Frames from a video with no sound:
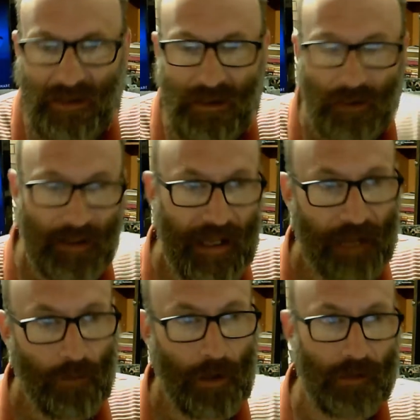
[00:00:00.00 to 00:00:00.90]
I think,
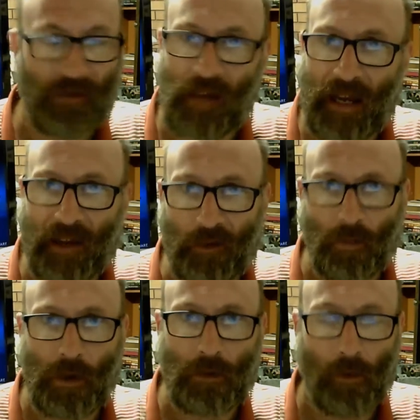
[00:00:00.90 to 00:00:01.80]
had one was out as
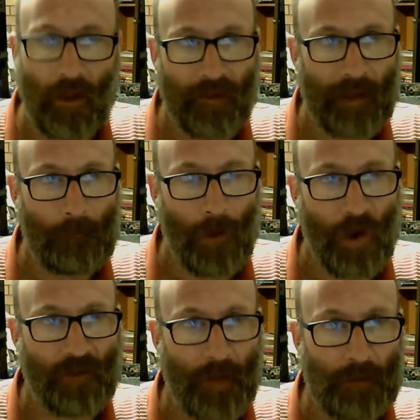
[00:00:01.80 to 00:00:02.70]
well, although that might
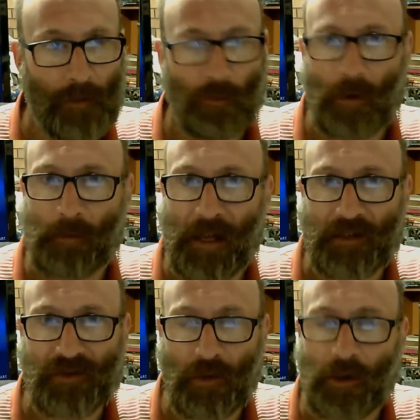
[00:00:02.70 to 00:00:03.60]
have been built by
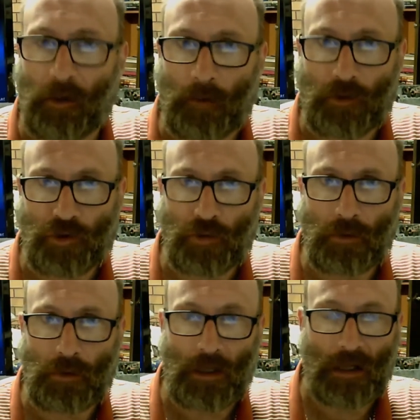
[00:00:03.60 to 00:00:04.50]
Panasonic, I'm not sure.
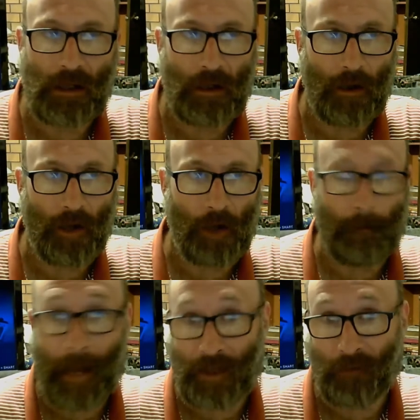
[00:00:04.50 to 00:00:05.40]
I know
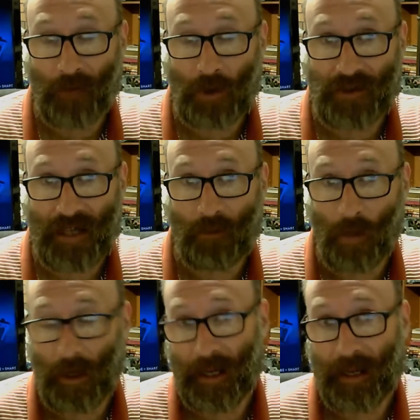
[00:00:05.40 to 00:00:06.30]
Magnavox had
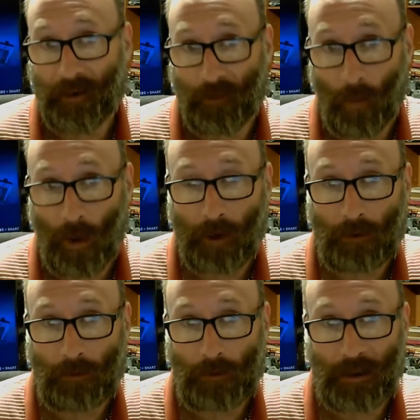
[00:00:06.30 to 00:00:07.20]
one out as
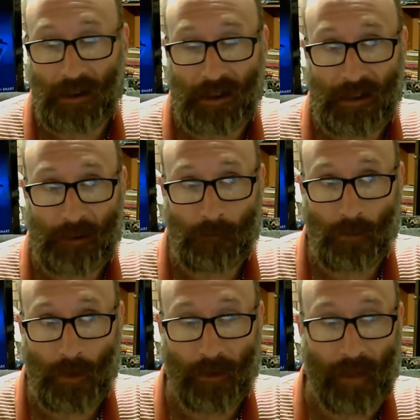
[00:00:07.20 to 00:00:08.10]
well.
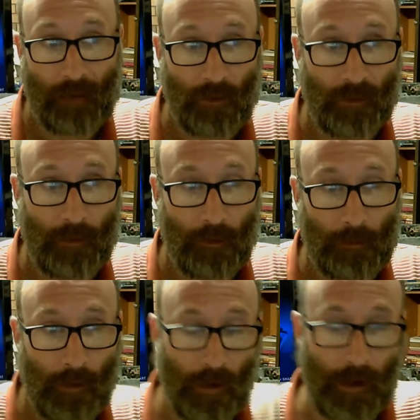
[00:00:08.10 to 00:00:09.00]
Whether that was built
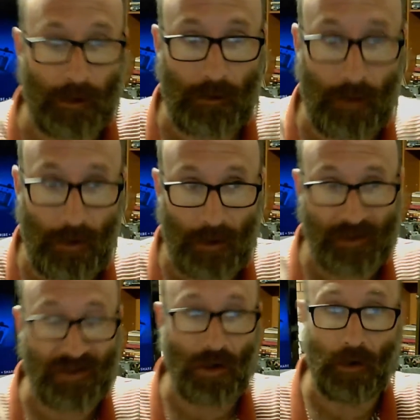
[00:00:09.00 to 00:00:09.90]
by
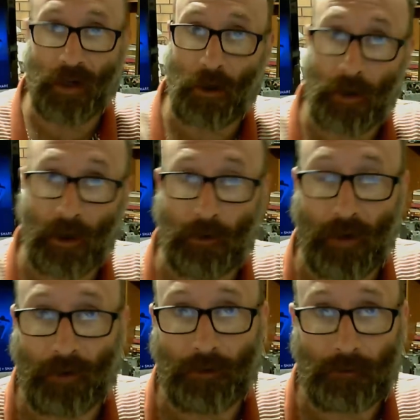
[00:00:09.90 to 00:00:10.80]
Sony, I don't
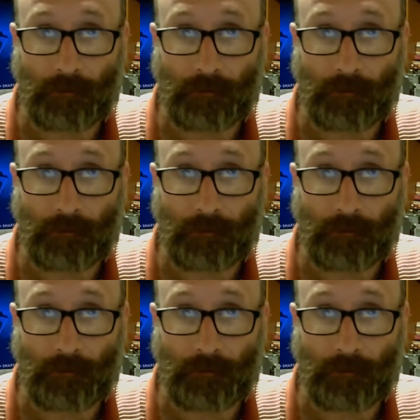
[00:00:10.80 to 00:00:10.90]
know.